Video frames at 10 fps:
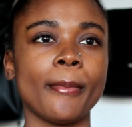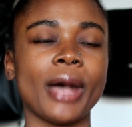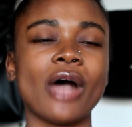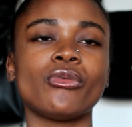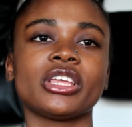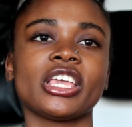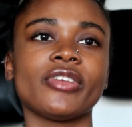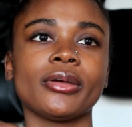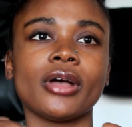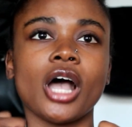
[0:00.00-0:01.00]
but I wouldn't give
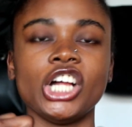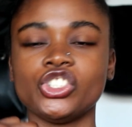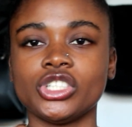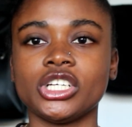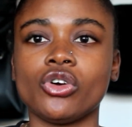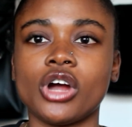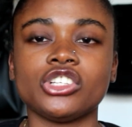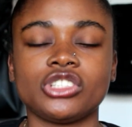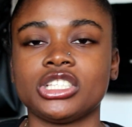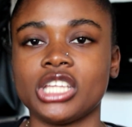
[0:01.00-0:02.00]
it 100 or
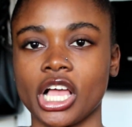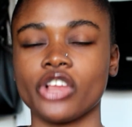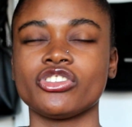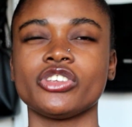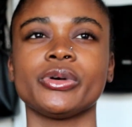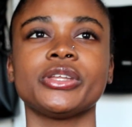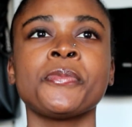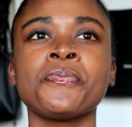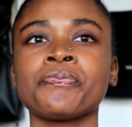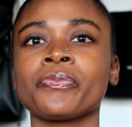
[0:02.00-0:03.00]
110 like I usually would.
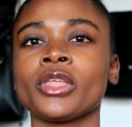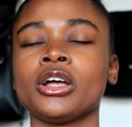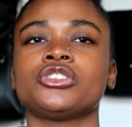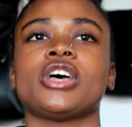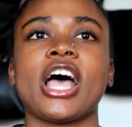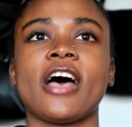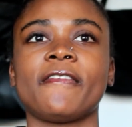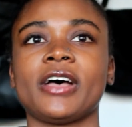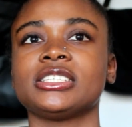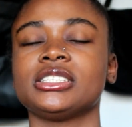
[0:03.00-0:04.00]
So I
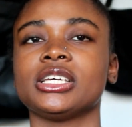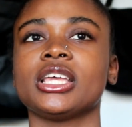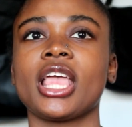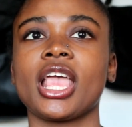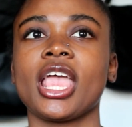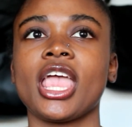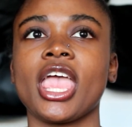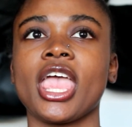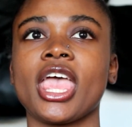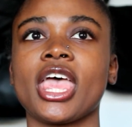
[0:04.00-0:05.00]
half-assed it,
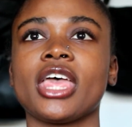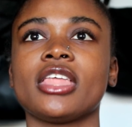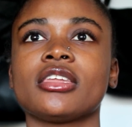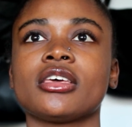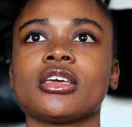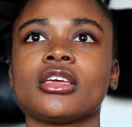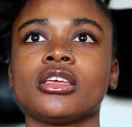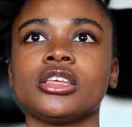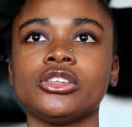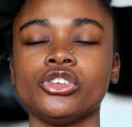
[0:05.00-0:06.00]
and
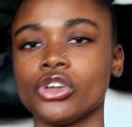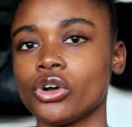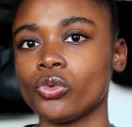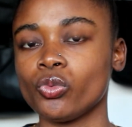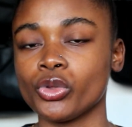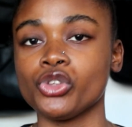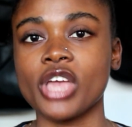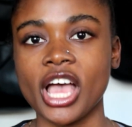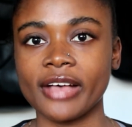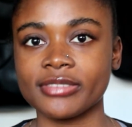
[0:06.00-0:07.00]
you know, when you
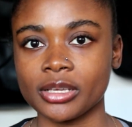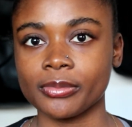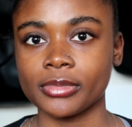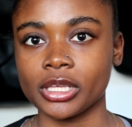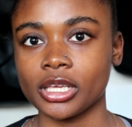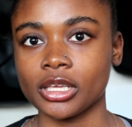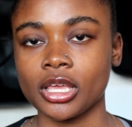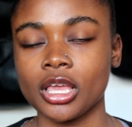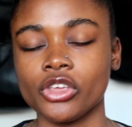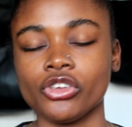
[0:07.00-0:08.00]
have something,
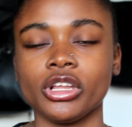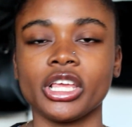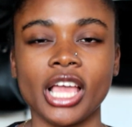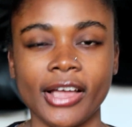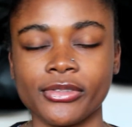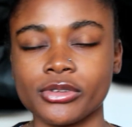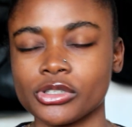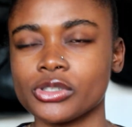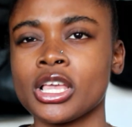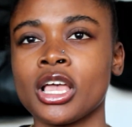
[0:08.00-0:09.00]
you're gonna get half the
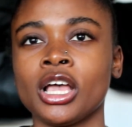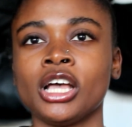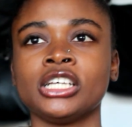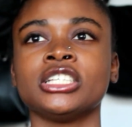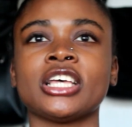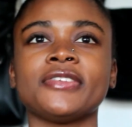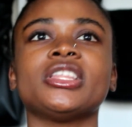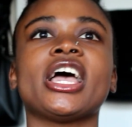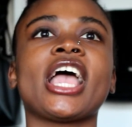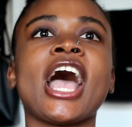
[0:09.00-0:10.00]
results. So I feel
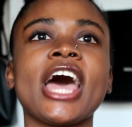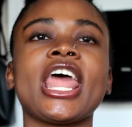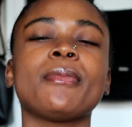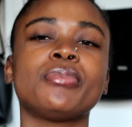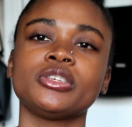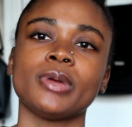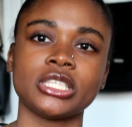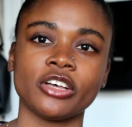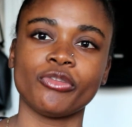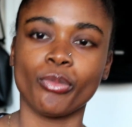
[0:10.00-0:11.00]
like had I pushed
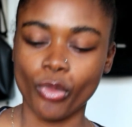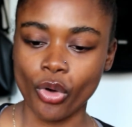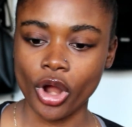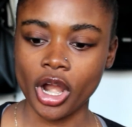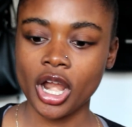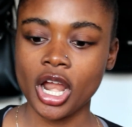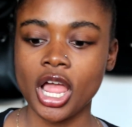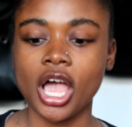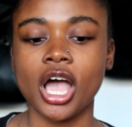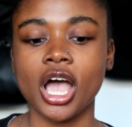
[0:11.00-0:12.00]
myself more,
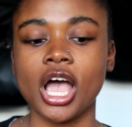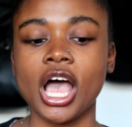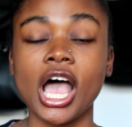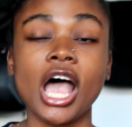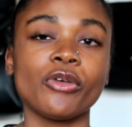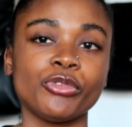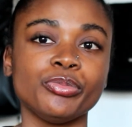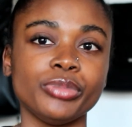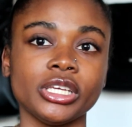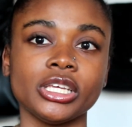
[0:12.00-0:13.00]
I
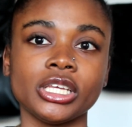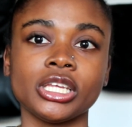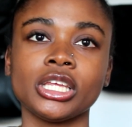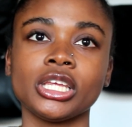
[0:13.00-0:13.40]
would be